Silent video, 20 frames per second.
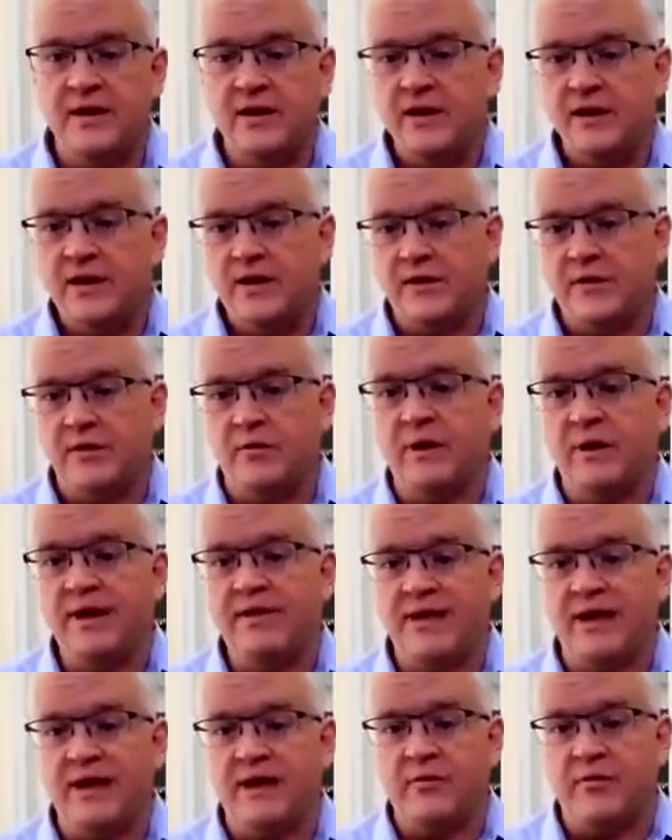So we
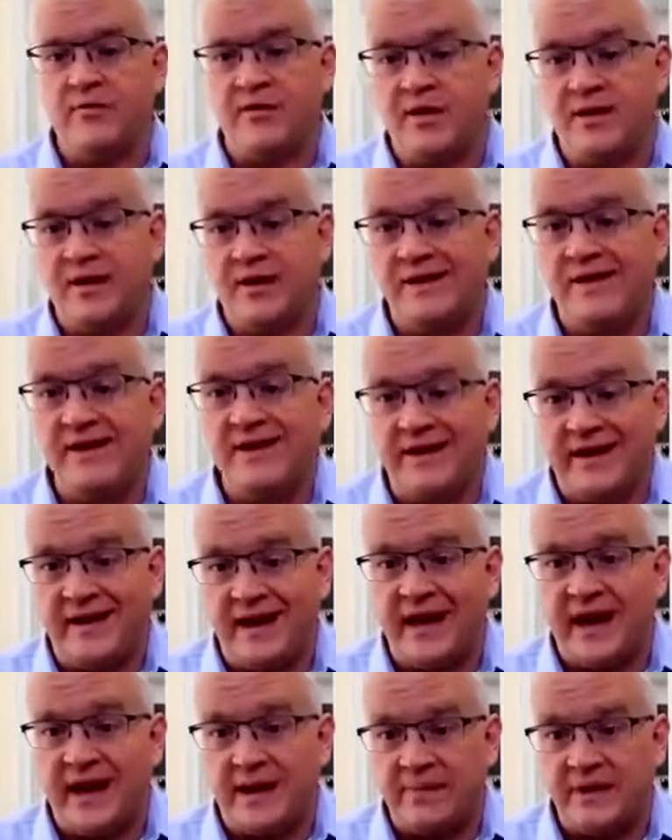think we've already seen that
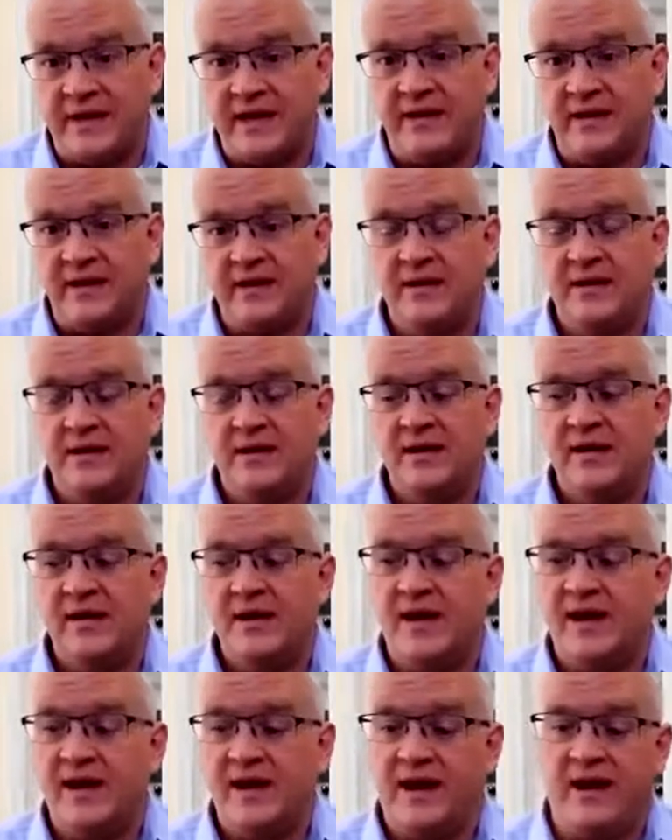happening,
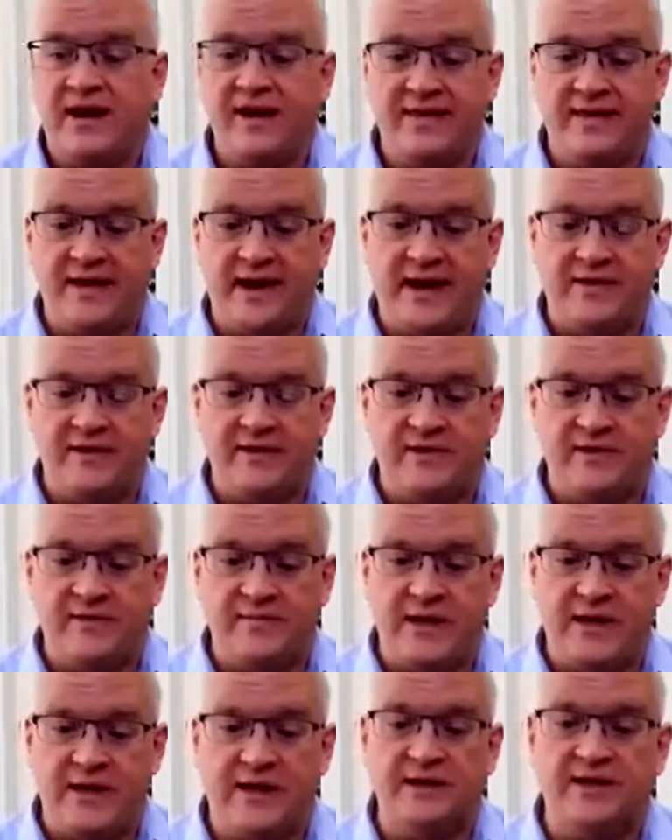and that there's
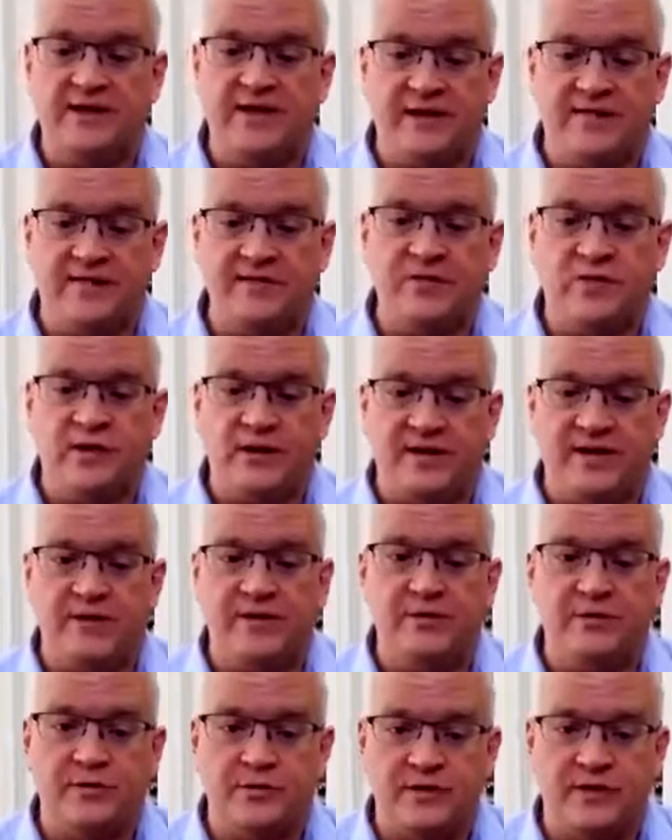been a shift towards
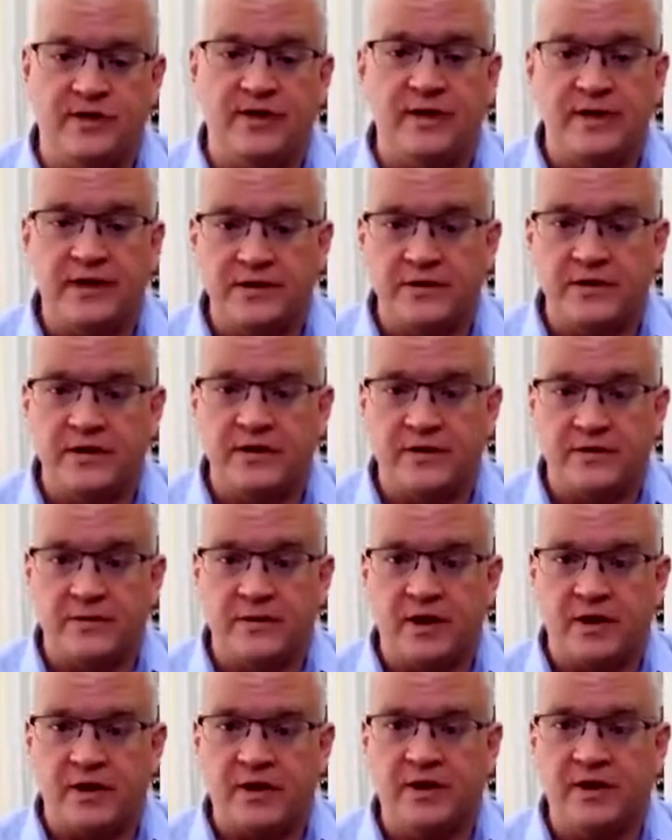institutionalization of the
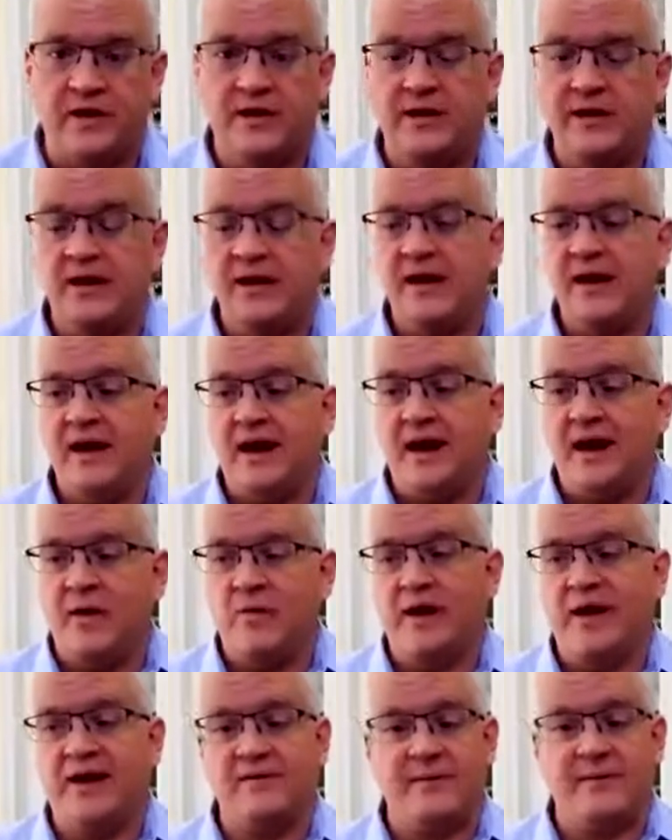market.
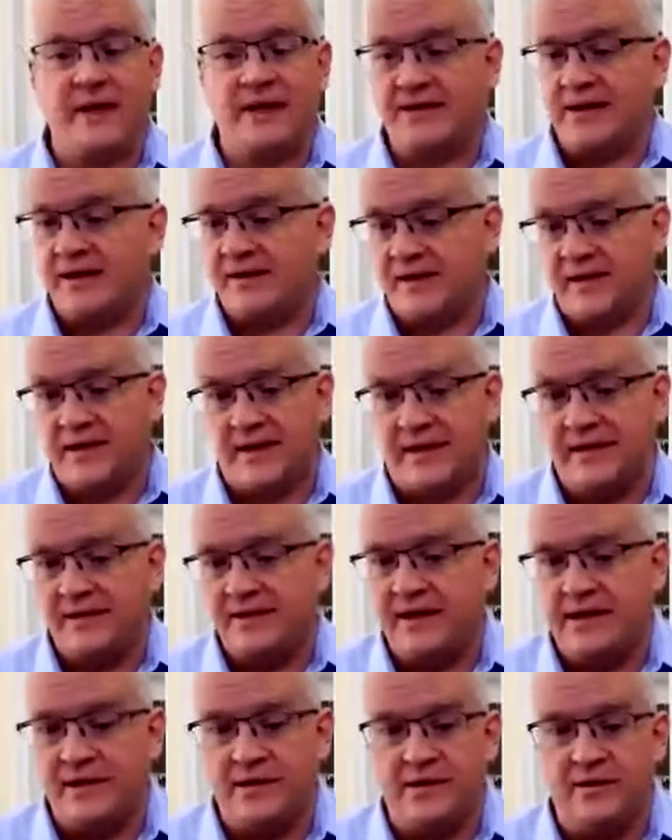We expect that's going to
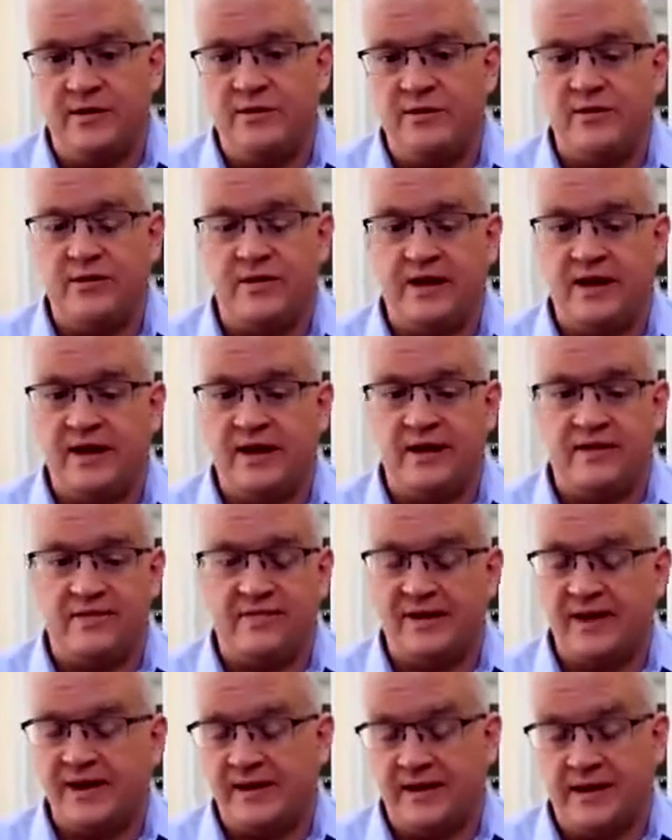continue,
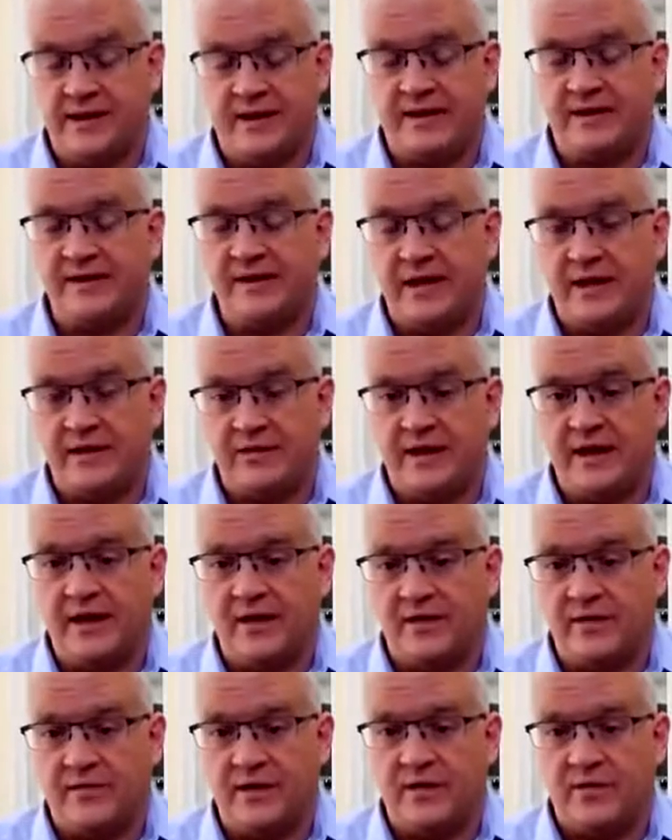frankly, and accelerate
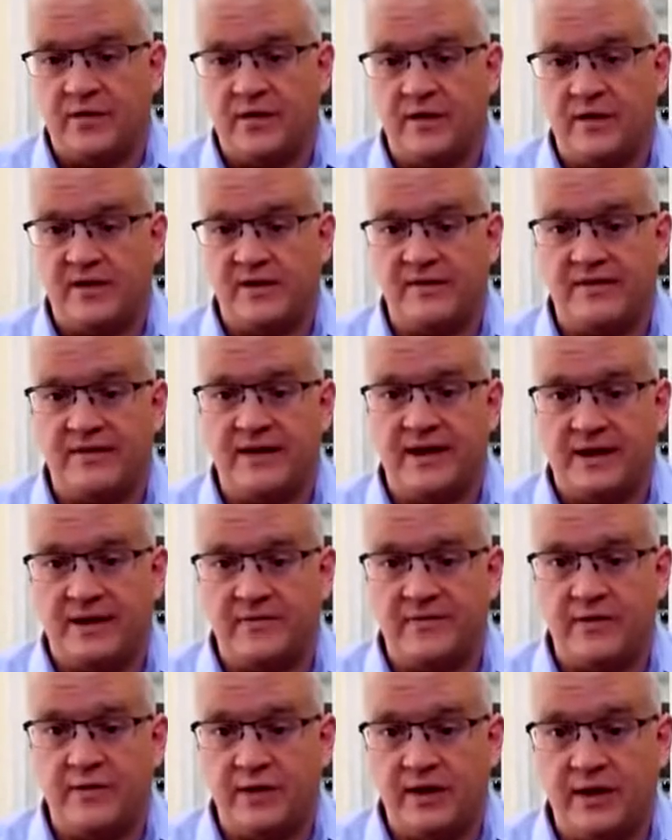over the course of the next
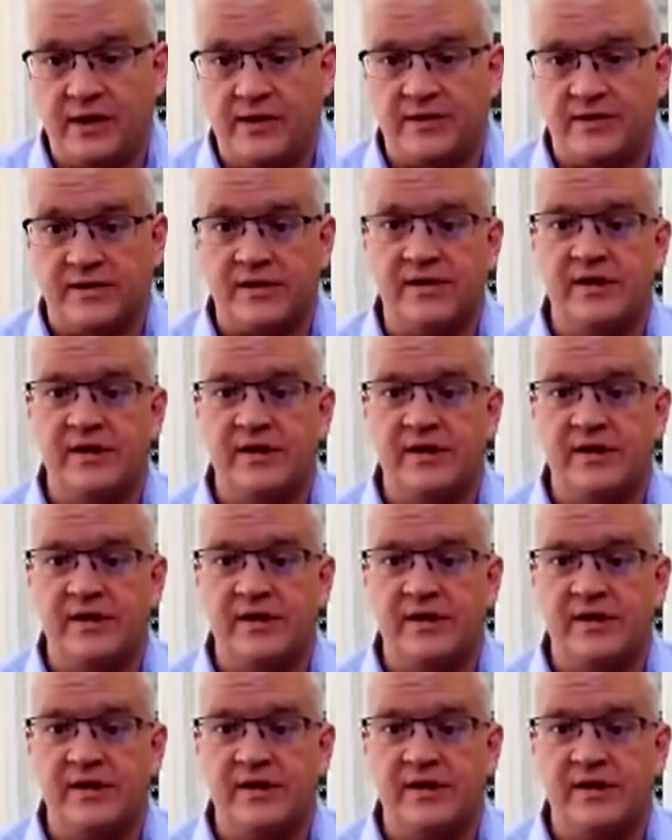few years